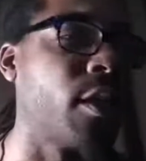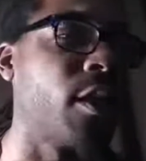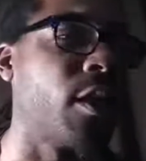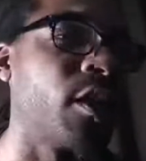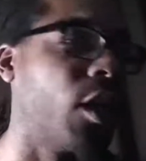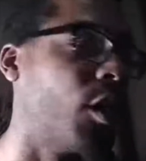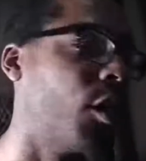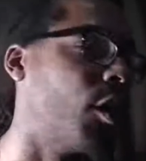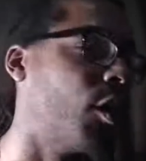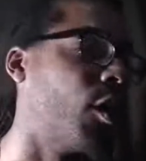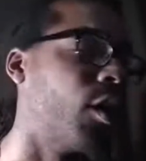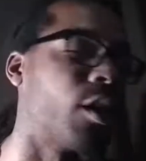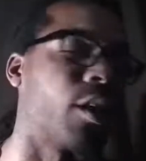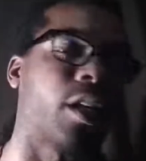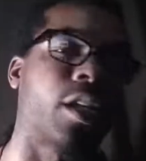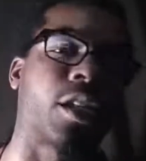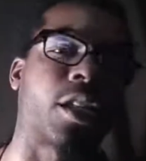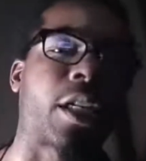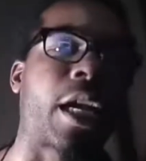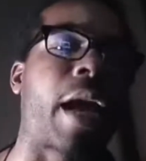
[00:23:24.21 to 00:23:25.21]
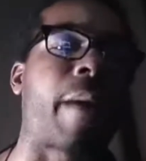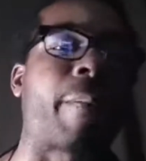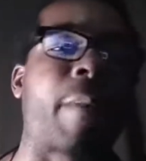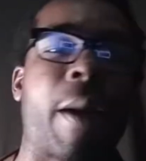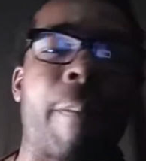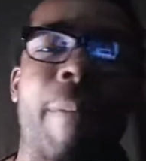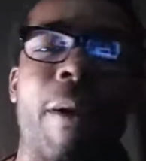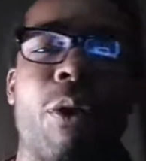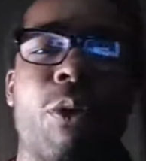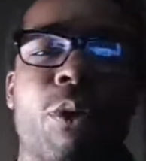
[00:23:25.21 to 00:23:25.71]
hung and shot by
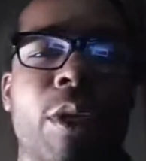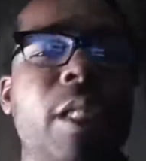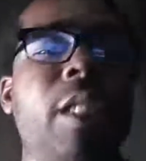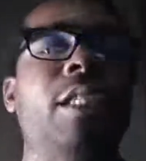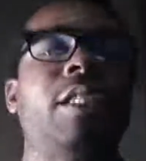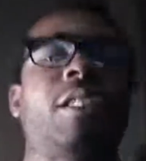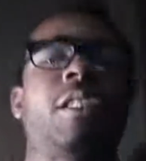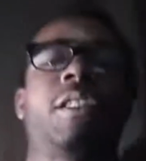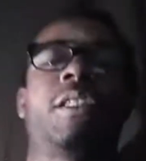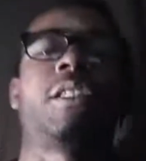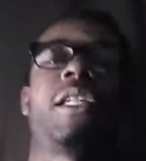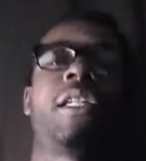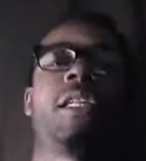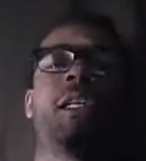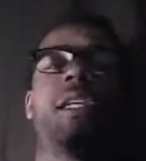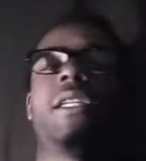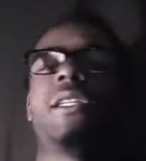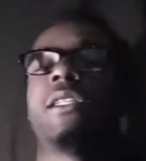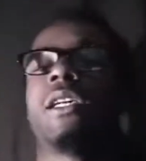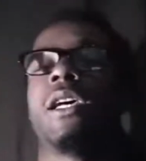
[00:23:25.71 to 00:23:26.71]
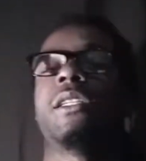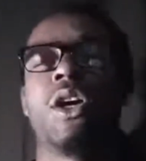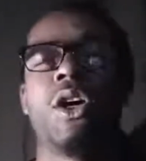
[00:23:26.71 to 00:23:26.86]
police and in these